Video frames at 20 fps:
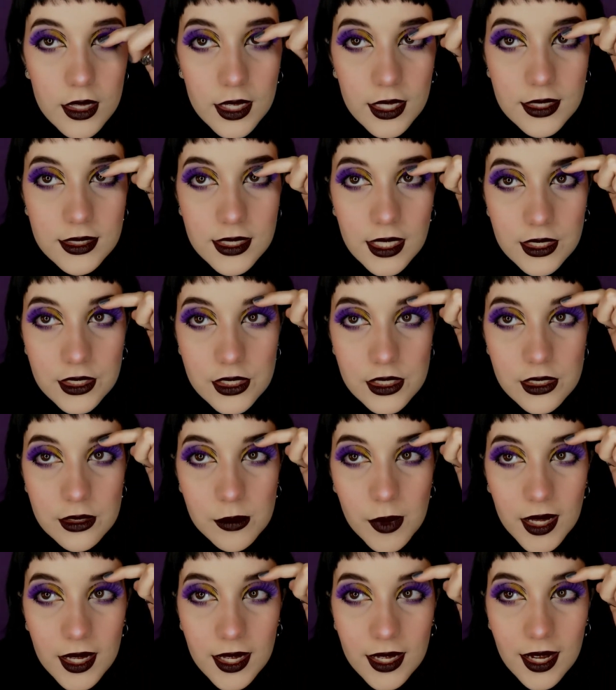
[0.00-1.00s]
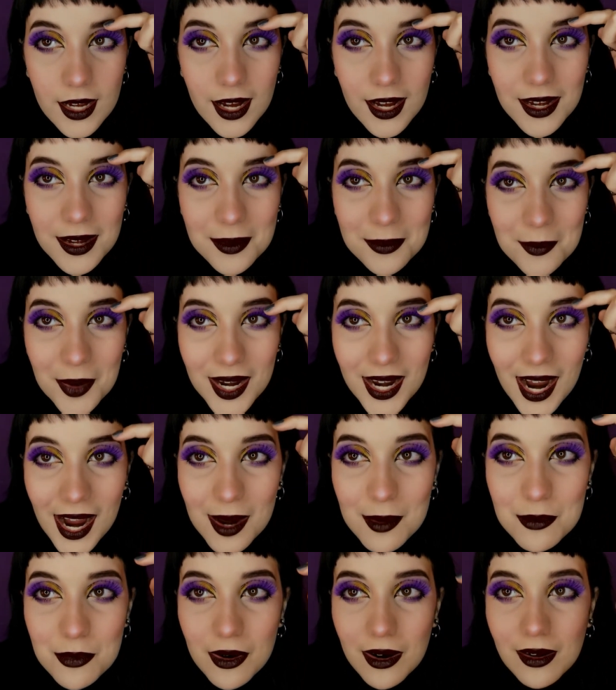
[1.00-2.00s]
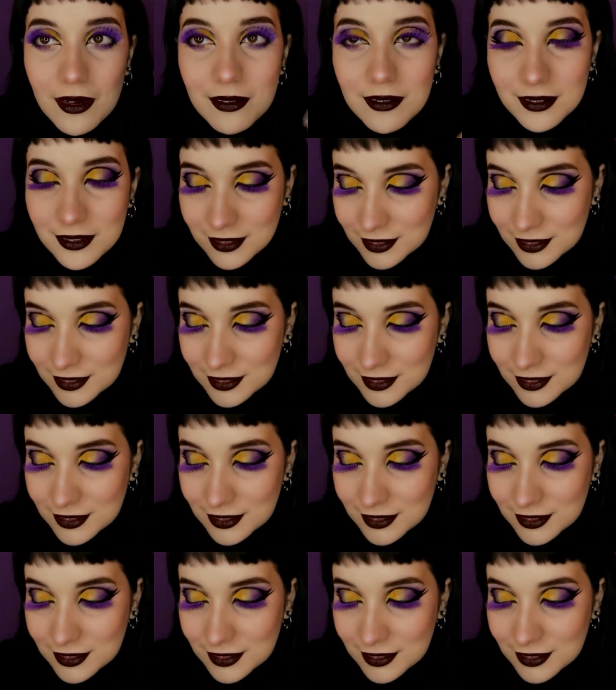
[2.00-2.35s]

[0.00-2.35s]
it touches my eyebrow.